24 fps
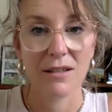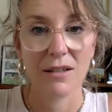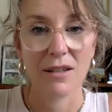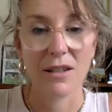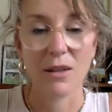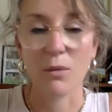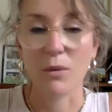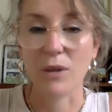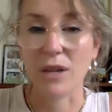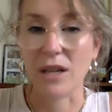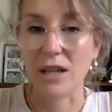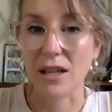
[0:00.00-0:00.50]

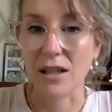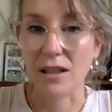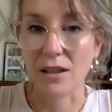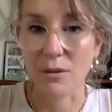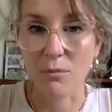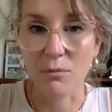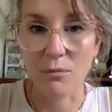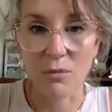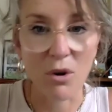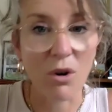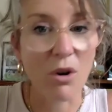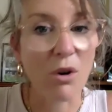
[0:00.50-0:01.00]
The
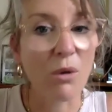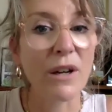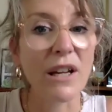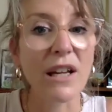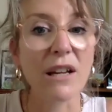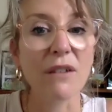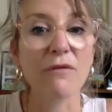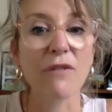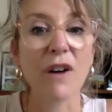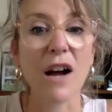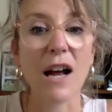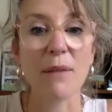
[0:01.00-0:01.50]
more we
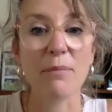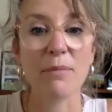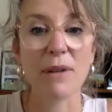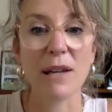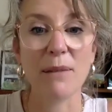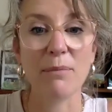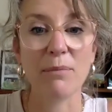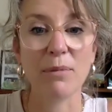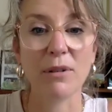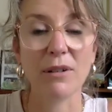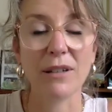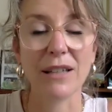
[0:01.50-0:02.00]
invite
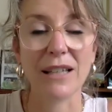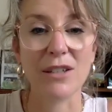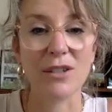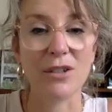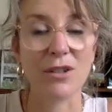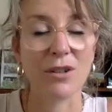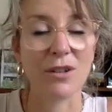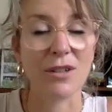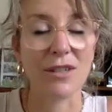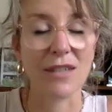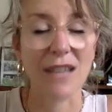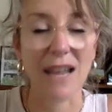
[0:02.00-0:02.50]
people
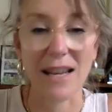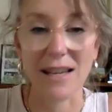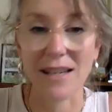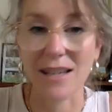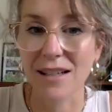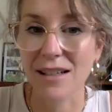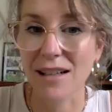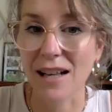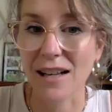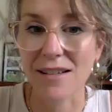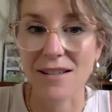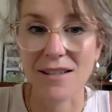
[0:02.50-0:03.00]
into taking
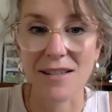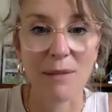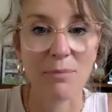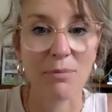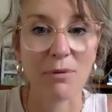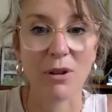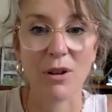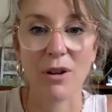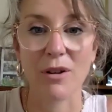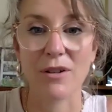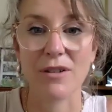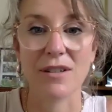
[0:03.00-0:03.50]
that step
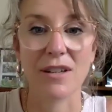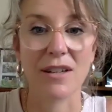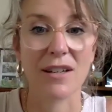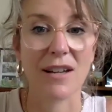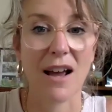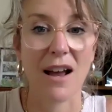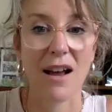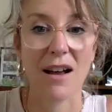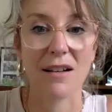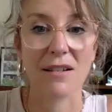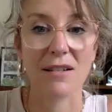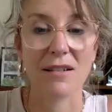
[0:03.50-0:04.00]
closer to
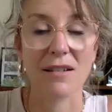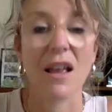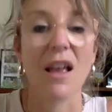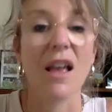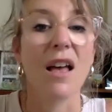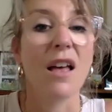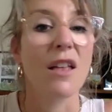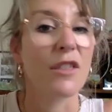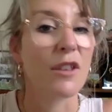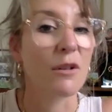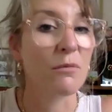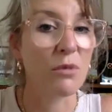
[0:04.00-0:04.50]
us,
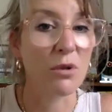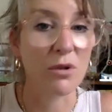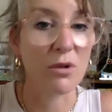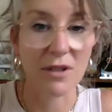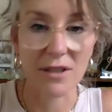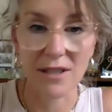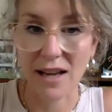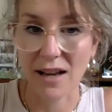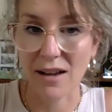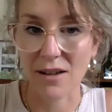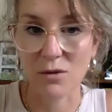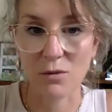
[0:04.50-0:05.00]
the more
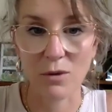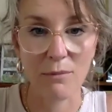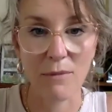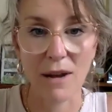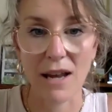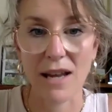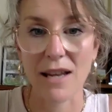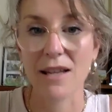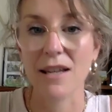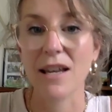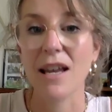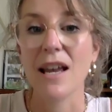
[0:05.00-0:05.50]
sales we
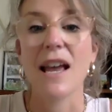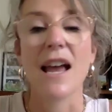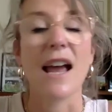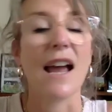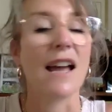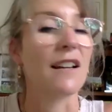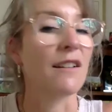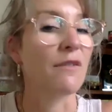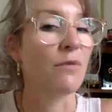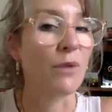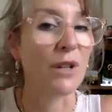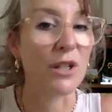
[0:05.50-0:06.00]
make. And
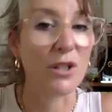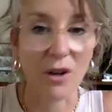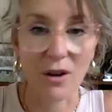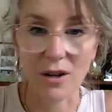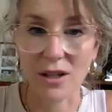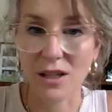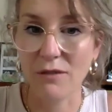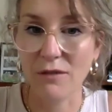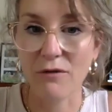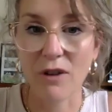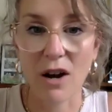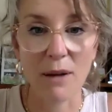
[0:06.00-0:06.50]
if we don't
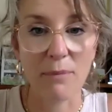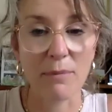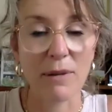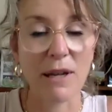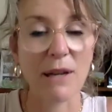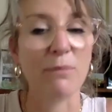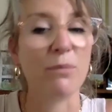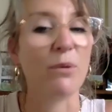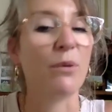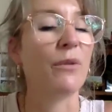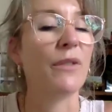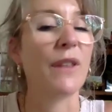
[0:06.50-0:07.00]
invite
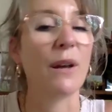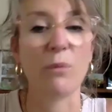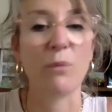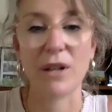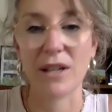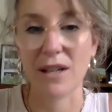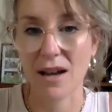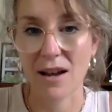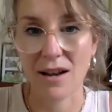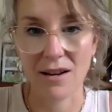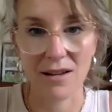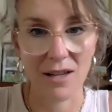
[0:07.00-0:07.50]
people, then we
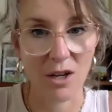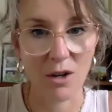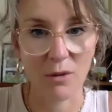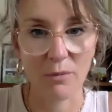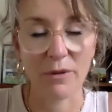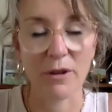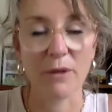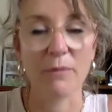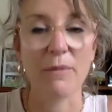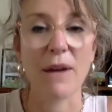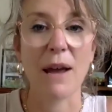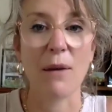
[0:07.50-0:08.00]
can't help
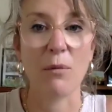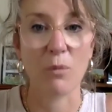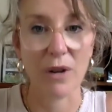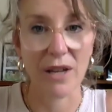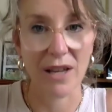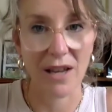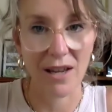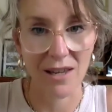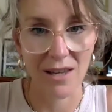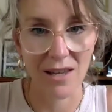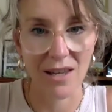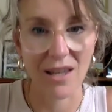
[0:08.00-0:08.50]
them. And we
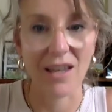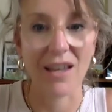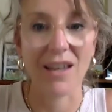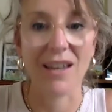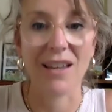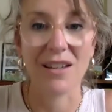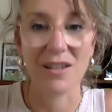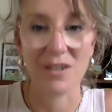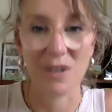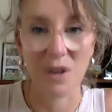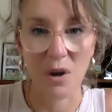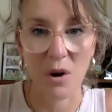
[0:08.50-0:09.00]
are here
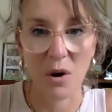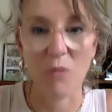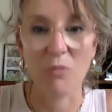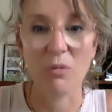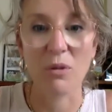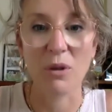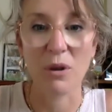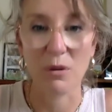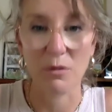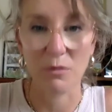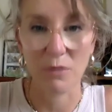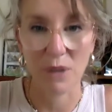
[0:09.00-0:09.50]
to help
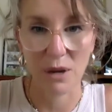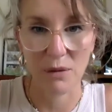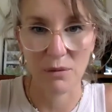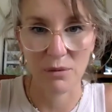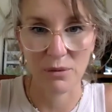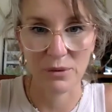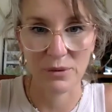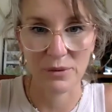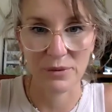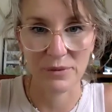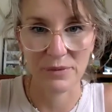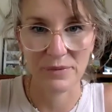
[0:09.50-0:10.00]

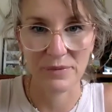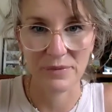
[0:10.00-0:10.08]
people.